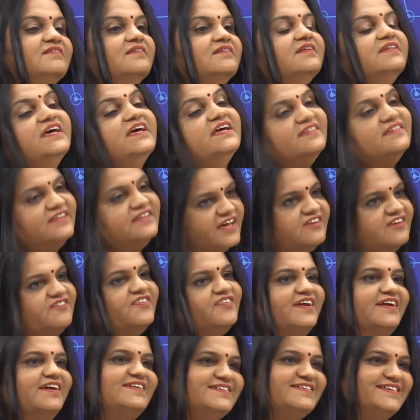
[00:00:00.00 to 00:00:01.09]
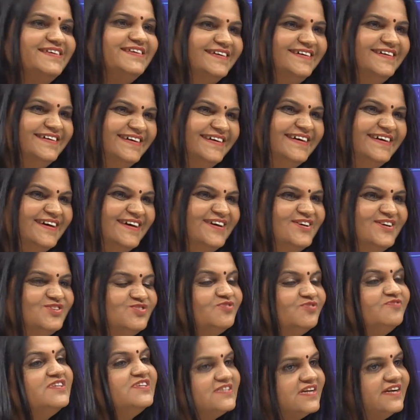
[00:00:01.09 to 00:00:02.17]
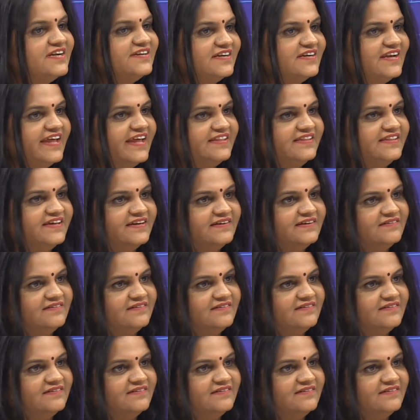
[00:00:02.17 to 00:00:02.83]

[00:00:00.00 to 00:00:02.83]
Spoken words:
then their friends. So we started like that.